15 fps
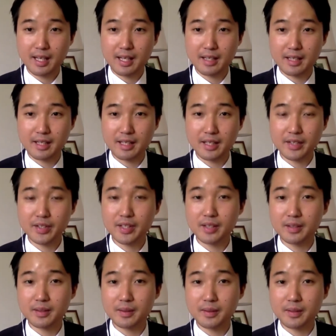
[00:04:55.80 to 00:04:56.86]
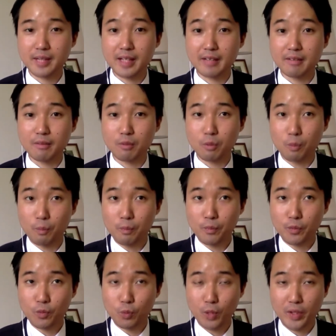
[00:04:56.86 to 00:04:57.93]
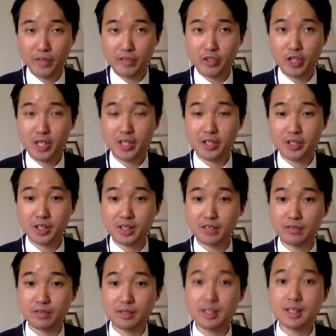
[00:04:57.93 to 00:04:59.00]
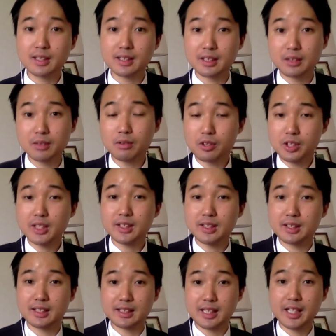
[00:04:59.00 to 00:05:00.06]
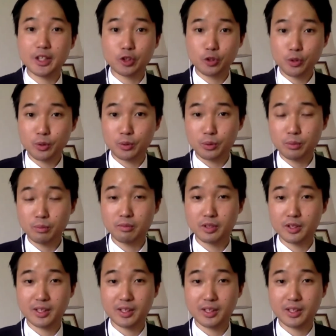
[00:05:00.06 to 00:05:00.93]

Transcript: And I think that one of the challenges for us is not just to stay true